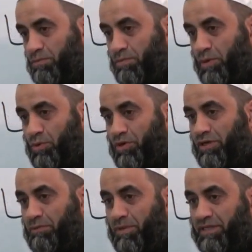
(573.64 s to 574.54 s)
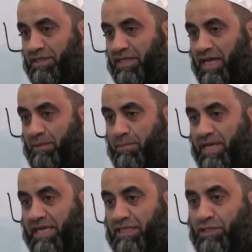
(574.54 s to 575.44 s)
plural, but then I'll
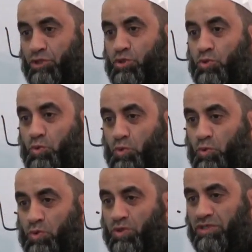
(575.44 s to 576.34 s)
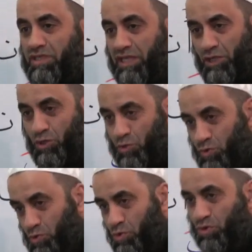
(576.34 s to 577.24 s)
make it two. It's like
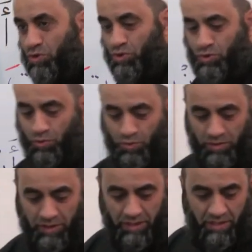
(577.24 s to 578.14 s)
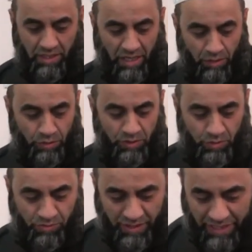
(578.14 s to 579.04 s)
you two. How do we do